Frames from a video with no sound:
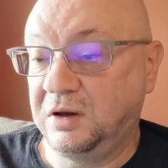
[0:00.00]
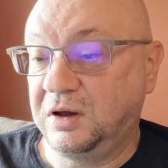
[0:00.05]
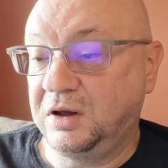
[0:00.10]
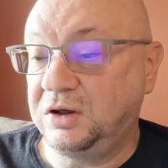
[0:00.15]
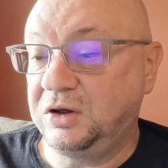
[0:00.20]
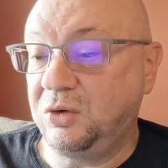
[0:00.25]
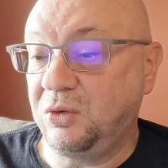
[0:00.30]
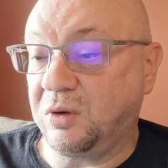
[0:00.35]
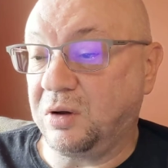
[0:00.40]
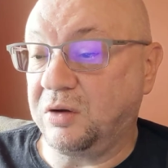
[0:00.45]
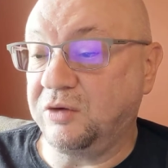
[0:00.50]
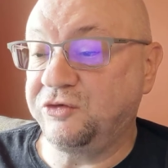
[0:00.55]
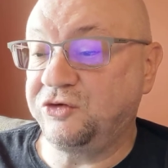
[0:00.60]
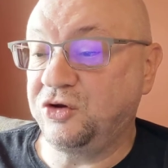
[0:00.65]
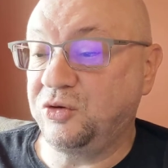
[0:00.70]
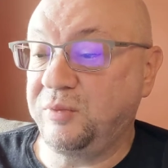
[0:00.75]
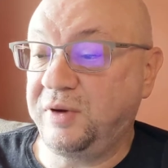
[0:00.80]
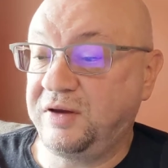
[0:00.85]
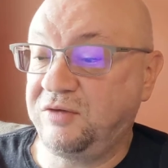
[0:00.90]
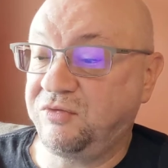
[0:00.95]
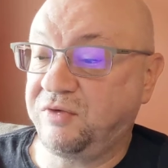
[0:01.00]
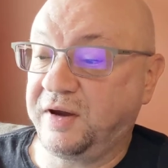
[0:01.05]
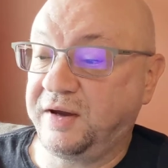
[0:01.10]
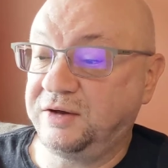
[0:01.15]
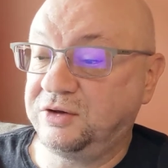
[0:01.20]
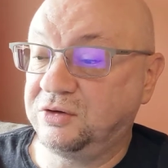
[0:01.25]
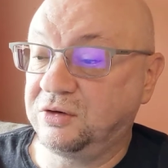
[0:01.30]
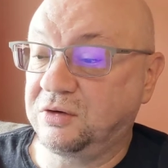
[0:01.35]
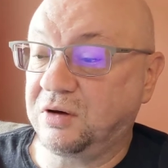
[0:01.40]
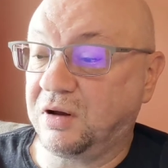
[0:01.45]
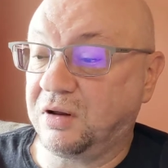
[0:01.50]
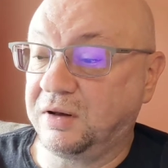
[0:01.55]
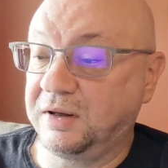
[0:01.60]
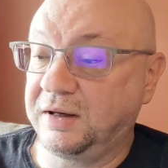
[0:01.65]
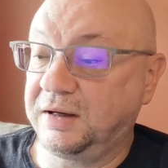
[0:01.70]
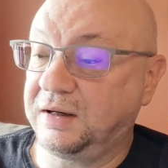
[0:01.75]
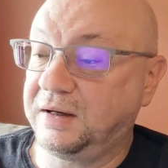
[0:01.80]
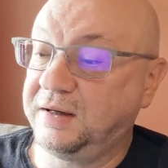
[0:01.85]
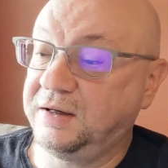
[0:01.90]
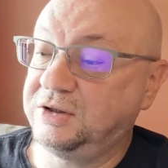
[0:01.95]
You also may find your
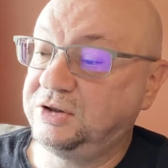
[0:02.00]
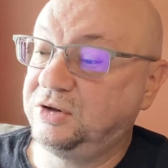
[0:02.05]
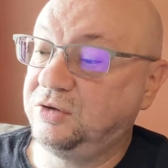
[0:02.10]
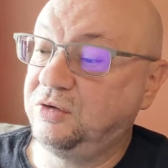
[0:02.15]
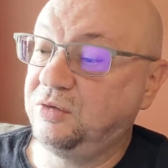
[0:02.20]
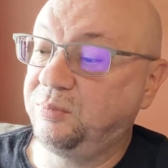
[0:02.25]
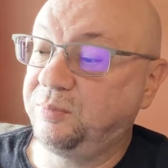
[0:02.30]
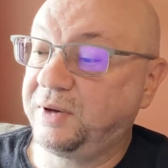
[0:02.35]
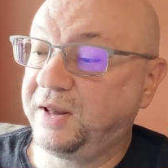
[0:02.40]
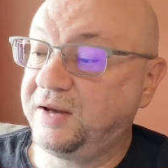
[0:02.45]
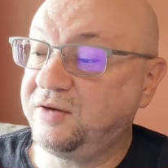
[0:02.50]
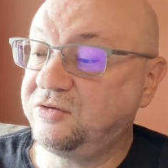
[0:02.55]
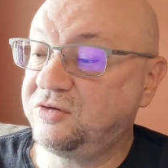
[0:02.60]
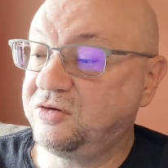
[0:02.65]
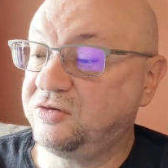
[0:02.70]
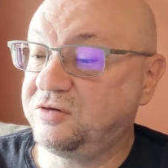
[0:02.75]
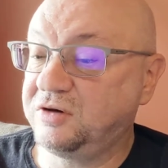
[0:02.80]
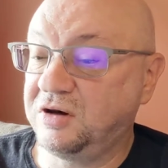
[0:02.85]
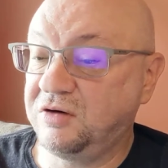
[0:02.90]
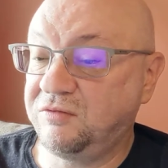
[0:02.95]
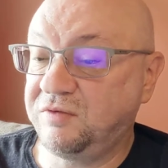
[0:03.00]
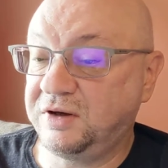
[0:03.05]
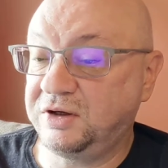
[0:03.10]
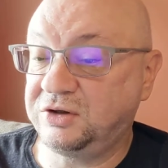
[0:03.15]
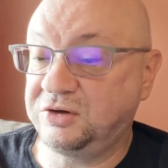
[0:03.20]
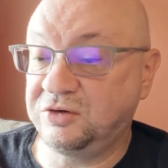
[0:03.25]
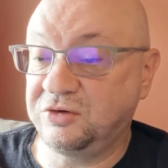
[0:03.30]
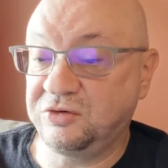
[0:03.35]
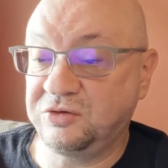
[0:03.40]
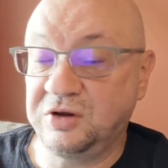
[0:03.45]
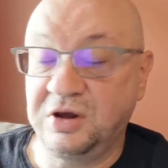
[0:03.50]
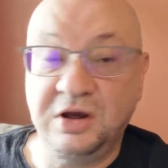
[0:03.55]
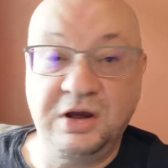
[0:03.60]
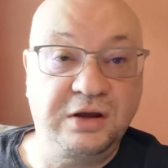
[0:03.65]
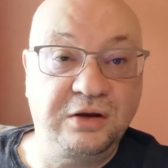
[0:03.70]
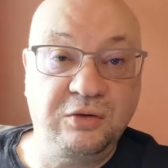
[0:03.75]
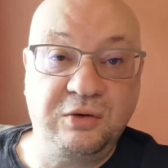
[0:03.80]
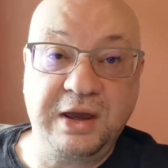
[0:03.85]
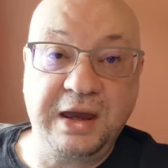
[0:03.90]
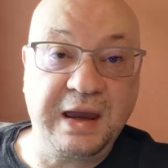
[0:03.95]
calling leads you to places and adventures
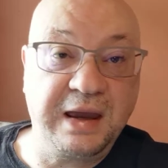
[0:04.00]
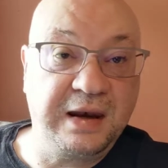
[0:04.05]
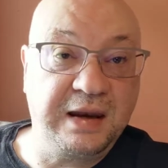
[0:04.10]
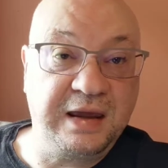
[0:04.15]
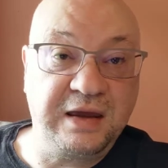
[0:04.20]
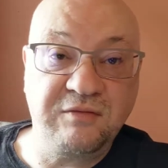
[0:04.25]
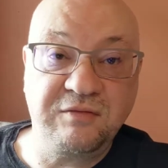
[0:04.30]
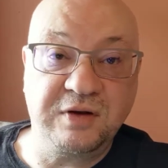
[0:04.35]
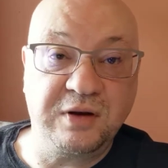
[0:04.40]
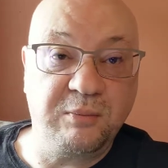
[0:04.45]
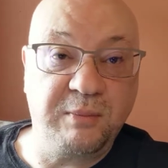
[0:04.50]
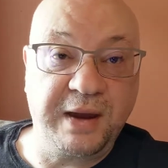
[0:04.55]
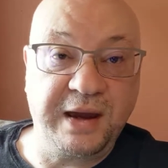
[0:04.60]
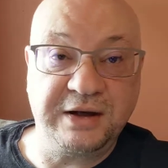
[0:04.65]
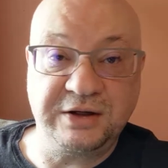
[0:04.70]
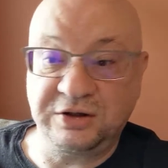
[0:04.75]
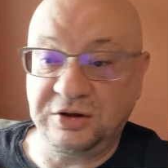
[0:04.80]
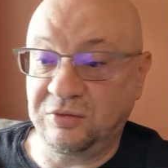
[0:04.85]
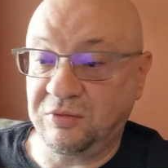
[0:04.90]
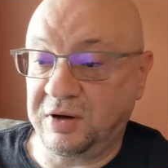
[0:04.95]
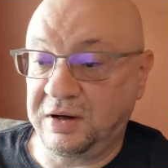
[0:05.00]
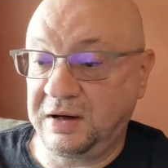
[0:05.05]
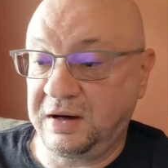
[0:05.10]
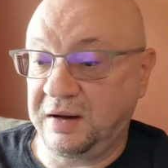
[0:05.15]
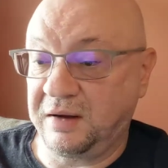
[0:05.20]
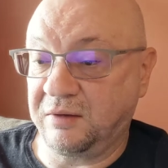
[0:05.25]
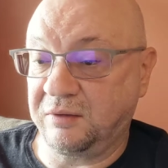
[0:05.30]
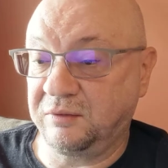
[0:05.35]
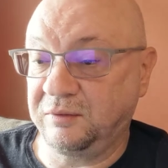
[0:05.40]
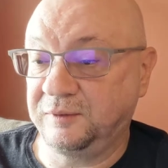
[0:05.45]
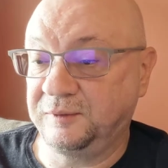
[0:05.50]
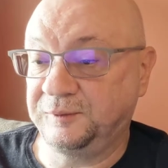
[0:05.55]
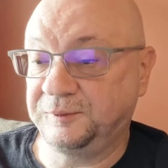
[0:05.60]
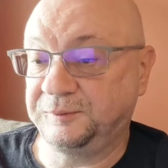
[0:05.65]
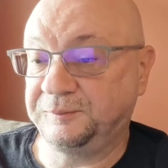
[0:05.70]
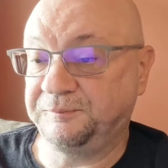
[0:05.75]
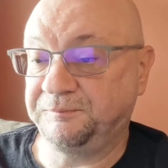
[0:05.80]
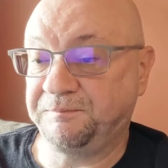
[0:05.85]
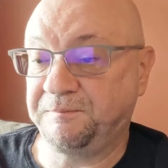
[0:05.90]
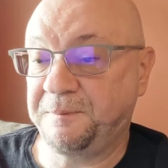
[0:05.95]
you can't even imagine right now.
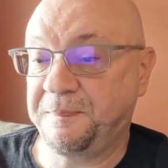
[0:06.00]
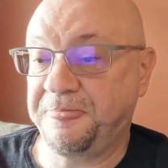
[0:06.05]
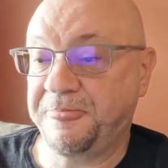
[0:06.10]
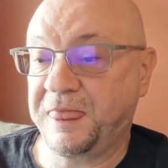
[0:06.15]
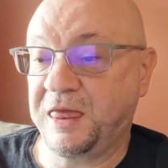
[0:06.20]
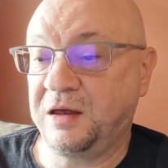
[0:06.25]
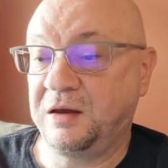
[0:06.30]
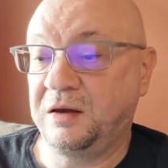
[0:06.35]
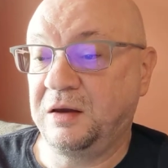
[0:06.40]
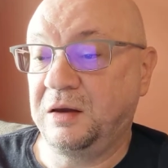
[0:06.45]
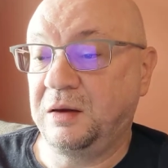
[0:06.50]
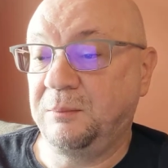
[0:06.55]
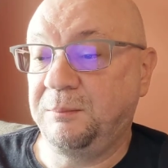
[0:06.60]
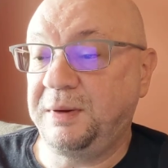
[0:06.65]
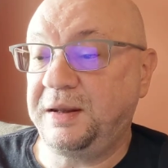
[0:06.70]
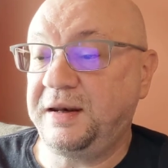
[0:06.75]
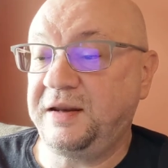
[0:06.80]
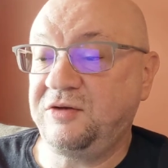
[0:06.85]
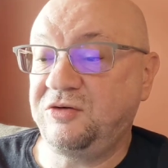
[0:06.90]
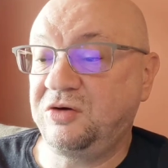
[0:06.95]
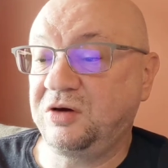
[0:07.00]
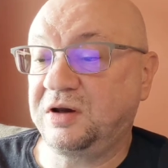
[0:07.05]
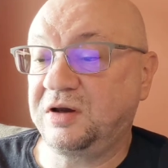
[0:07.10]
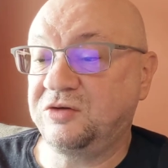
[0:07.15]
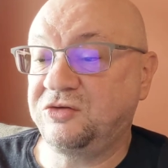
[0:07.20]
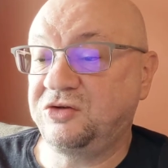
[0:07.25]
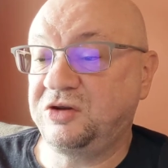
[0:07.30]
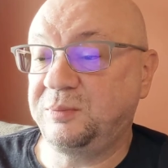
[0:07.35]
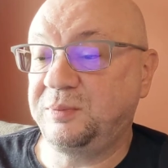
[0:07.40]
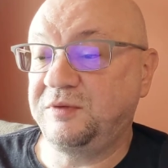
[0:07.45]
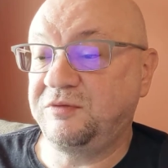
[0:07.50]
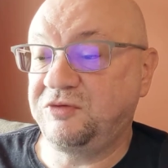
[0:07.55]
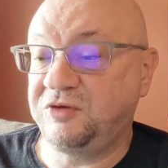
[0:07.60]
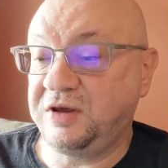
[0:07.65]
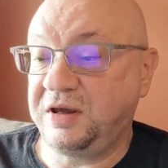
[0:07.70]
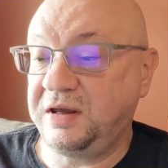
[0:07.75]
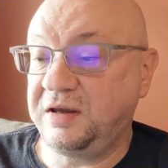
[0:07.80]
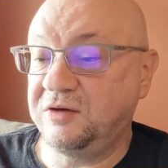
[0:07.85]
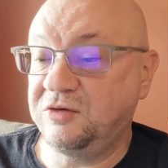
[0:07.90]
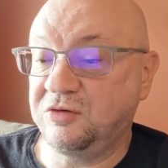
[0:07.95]
Biddy took a sip of
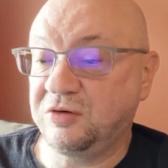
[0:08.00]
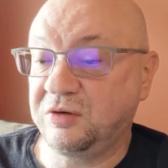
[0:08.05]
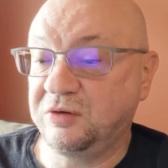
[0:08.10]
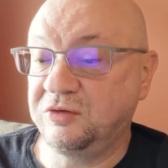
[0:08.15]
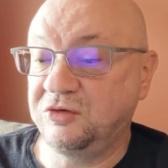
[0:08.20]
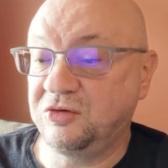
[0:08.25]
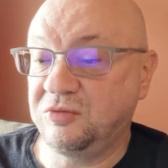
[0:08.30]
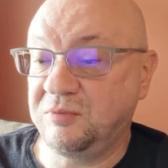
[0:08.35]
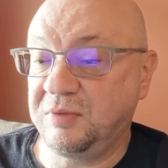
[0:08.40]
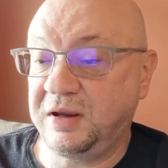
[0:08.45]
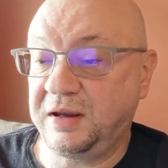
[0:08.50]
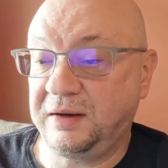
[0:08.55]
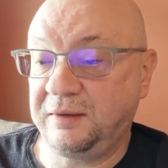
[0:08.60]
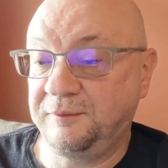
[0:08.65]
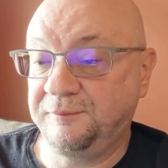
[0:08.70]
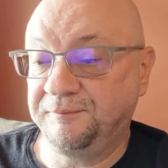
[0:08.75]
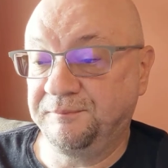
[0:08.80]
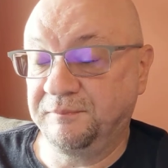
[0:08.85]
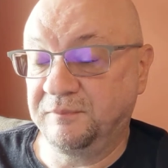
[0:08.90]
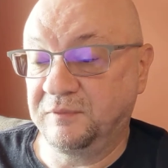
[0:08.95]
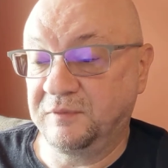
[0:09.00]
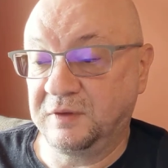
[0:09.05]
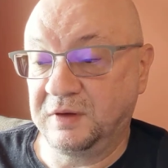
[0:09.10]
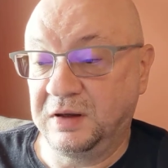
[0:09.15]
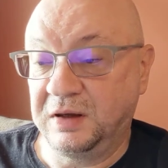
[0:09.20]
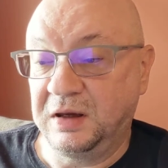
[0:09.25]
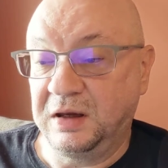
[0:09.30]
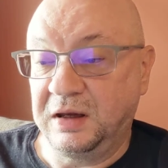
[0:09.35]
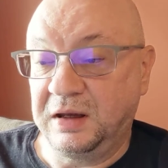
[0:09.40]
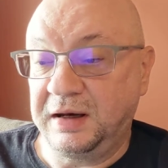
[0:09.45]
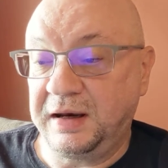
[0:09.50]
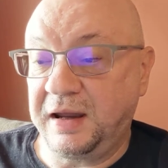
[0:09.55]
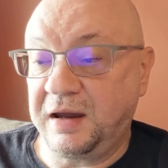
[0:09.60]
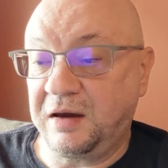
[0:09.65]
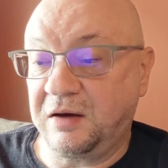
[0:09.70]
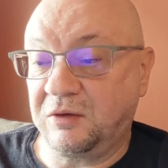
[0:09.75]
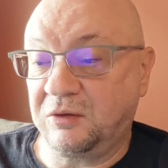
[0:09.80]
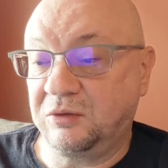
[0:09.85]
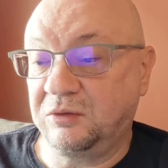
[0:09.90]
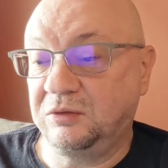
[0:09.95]
tea and turned to me.
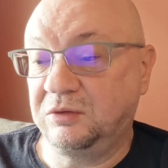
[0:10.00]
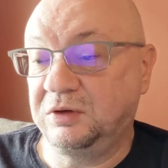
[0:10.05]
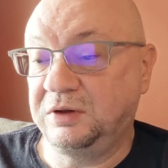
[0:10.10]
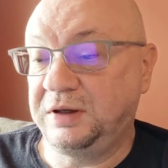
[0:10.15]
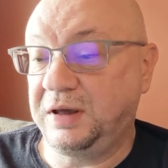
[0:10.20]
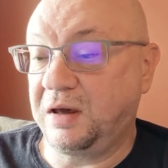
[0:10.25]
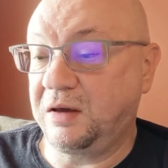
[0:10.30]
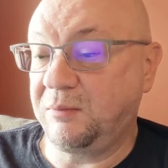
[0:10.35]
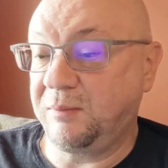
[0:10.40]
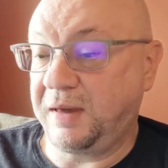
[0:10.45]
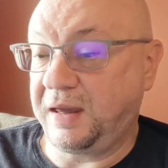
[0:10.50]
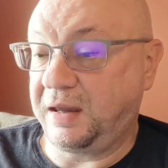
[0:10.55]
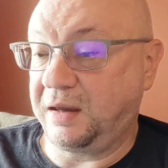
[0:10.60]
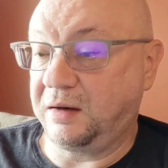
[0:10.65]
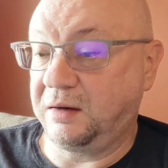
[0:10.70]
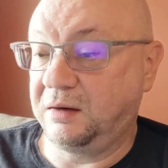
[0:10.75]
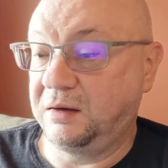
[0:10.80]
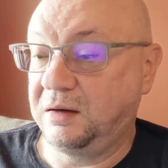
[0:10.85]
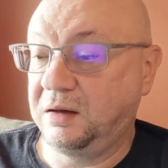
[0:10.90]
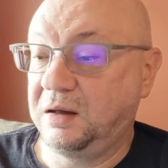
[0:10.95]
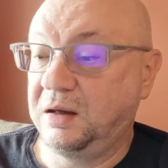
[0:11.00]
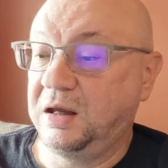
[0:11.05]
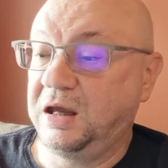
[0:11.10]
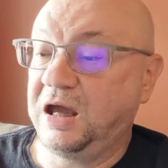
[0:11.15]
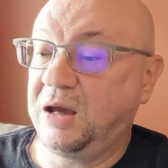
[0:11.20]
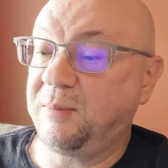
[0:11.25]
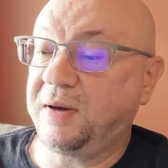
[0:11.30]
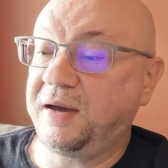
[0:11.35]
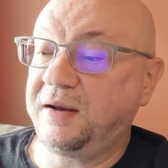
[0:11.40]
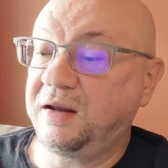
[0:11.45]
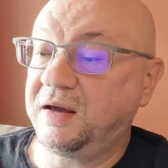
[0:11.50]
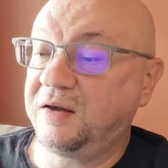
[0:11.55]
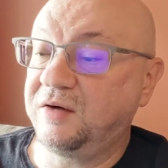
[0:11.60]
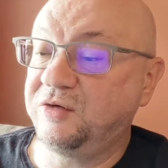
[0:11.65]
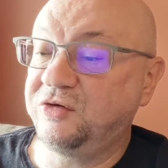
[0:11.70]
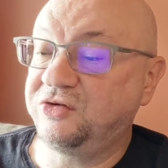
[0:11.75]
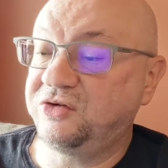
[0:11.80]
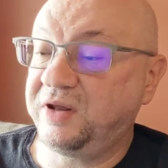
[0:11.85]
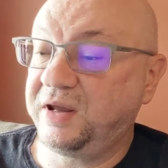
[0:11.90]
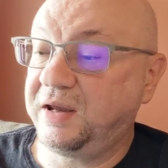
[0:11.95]
Now, young man, am I to
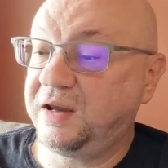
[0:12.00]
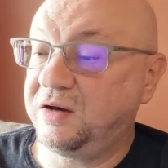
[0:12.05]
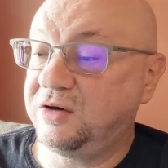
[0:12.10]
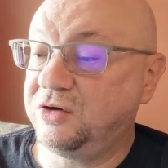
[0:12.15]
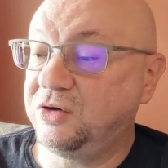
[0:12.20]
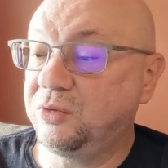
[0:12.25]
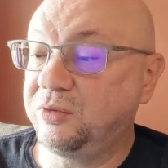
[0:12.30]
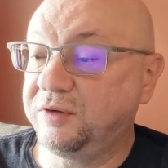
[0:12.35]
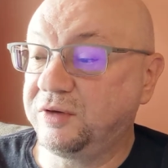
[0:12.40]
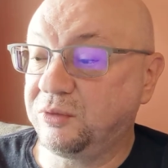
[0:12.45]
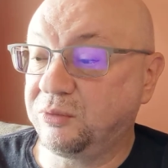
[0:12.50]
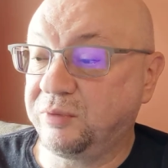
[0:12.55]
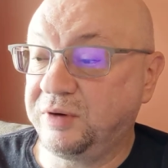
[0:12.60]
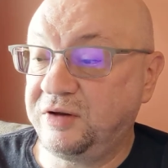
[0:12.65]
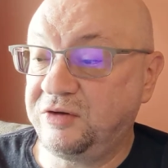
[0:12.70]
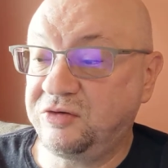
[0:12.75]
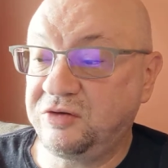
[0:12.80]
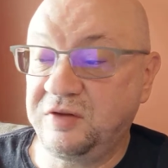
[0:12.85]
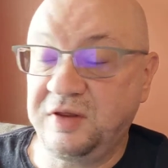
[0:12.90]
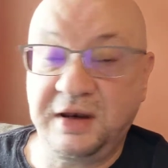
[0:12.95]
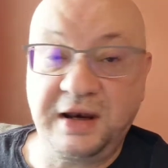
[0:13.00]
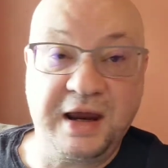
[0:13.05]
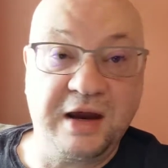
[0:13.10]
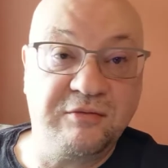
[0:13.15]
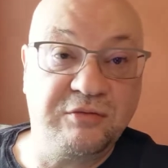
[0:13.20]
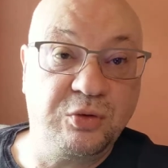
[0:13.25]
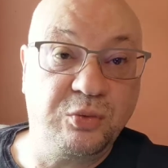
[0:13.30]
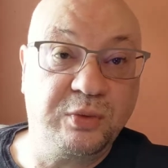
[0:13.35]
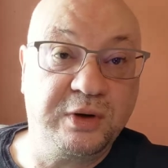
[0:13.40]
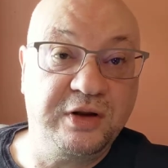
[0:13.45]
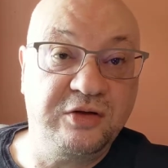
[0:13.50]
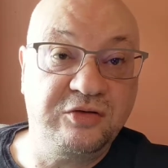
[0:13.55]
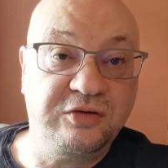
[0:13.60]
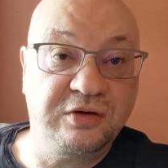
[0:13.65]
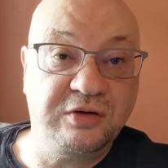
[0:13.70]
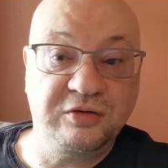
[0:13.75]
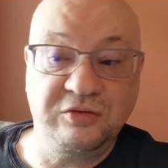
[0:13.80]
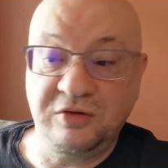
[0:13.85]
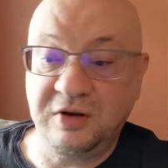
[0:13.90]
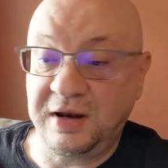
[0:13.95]
understand you are the reason that everyone is
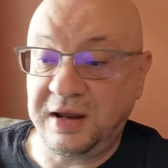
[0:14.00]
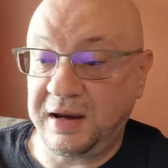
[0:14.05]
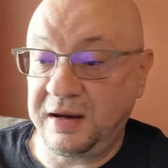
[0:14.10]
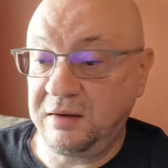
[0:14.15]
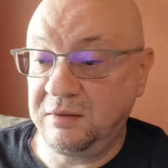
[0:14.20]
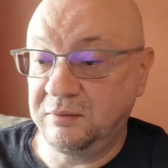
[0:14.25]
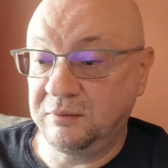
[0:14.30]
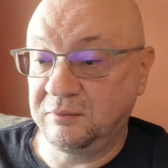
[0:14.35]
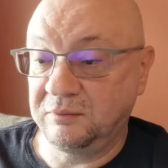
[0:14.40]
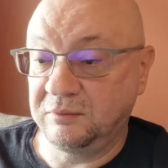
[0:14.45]
here today?